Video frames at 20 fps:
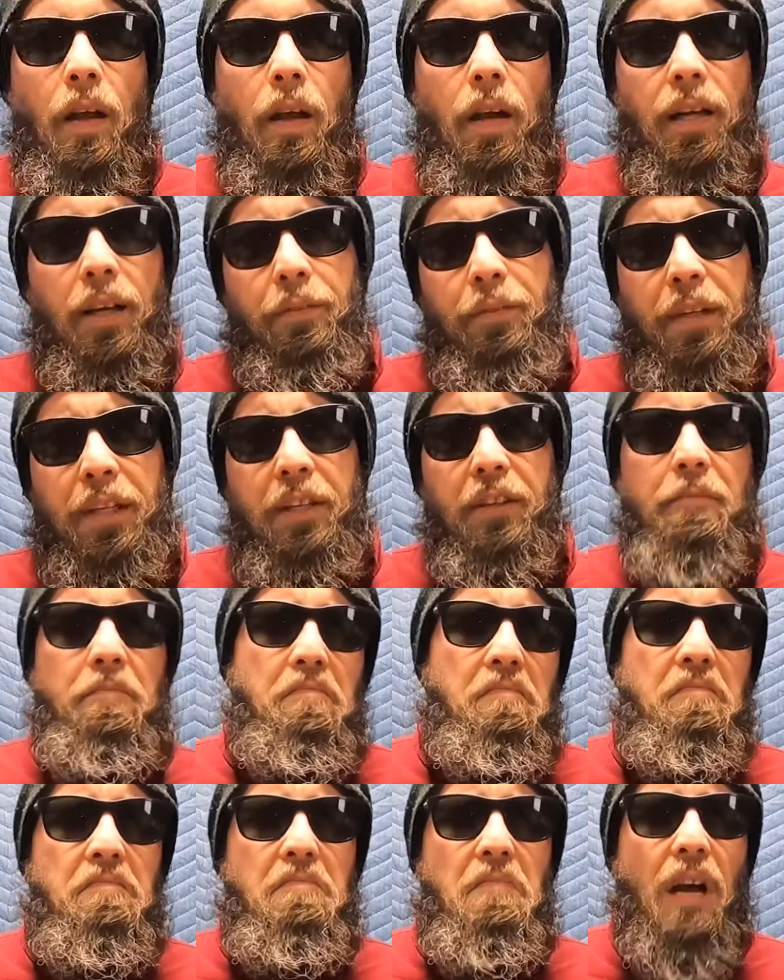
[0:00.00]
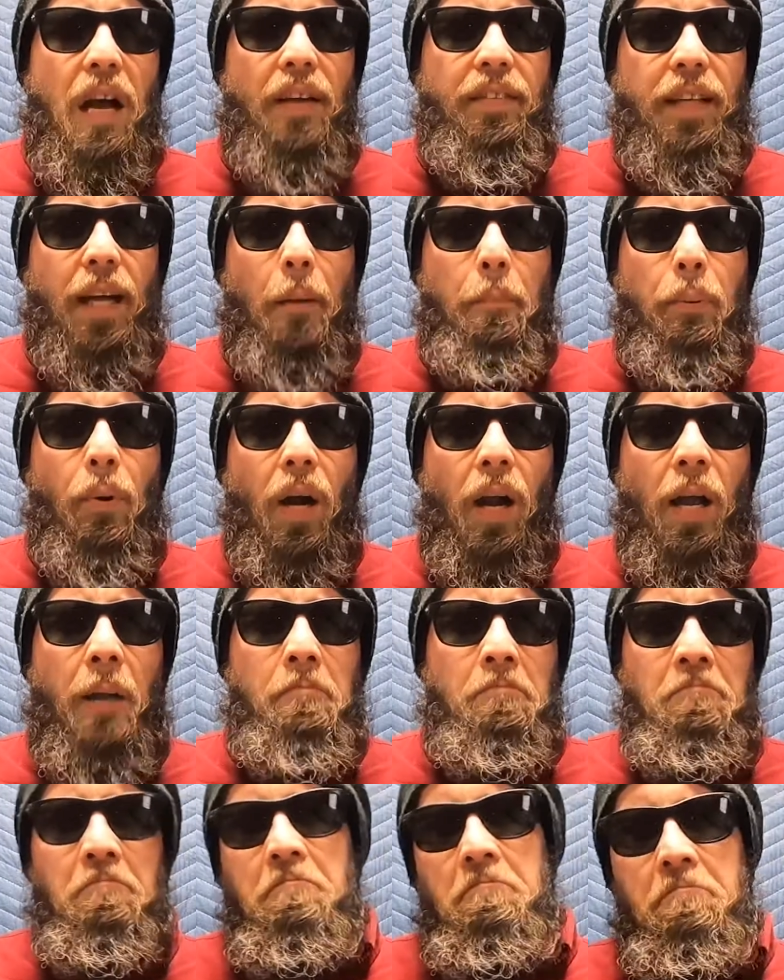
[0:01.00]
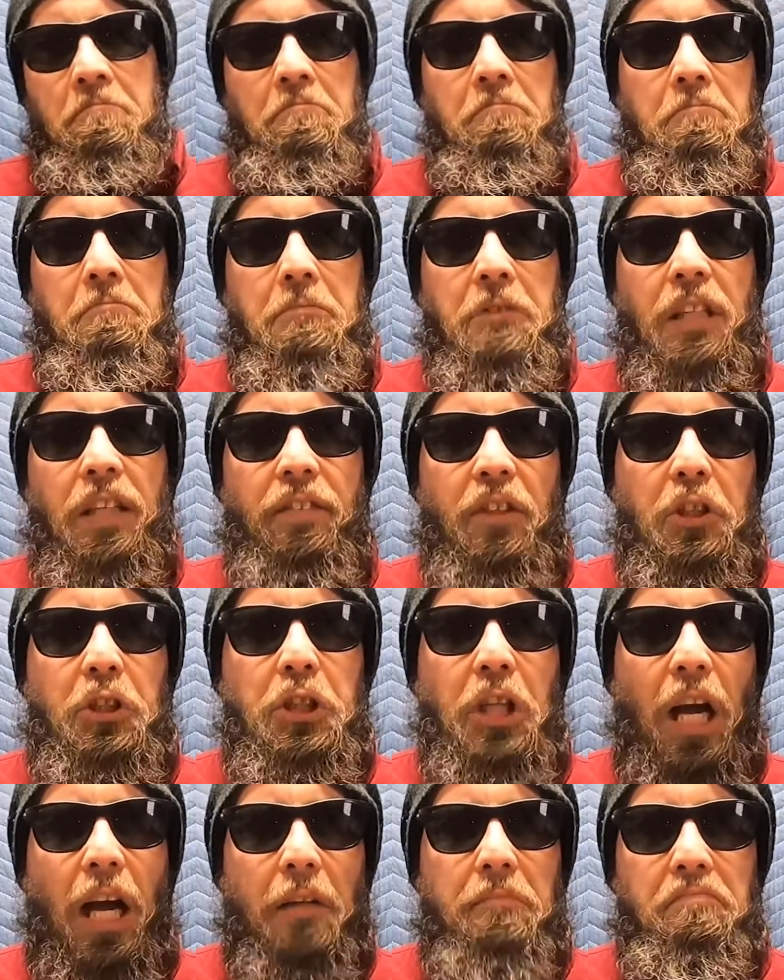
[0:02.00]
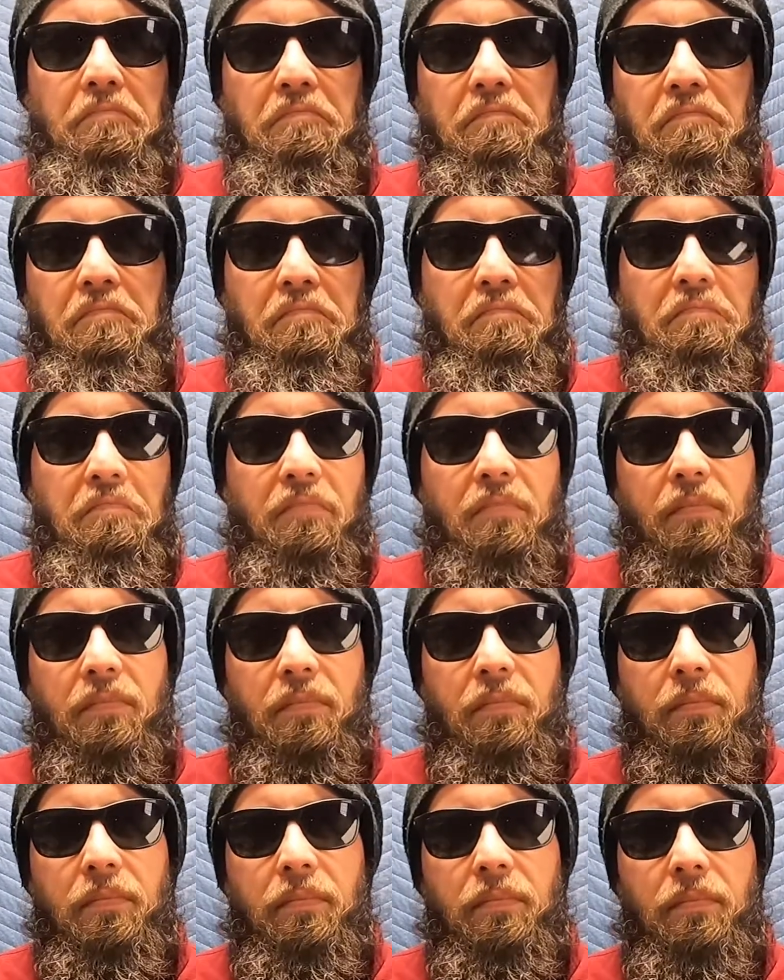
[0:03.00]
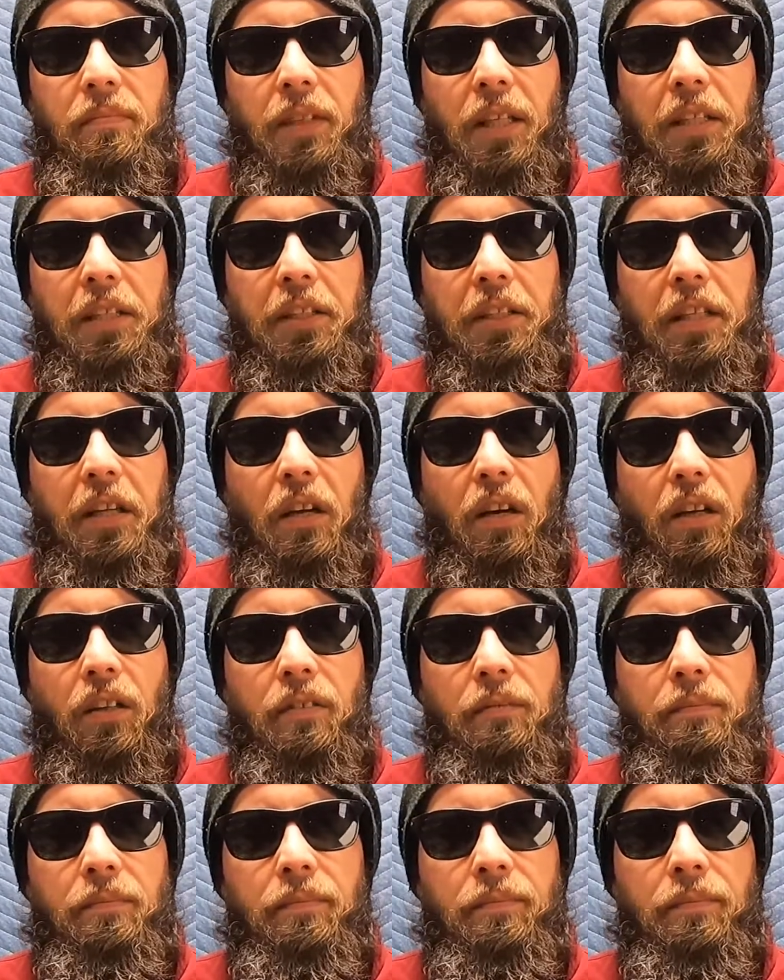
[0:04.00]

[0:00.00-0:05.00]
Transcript: And I figured, I've got Prime, let's give it a shot. And here they are.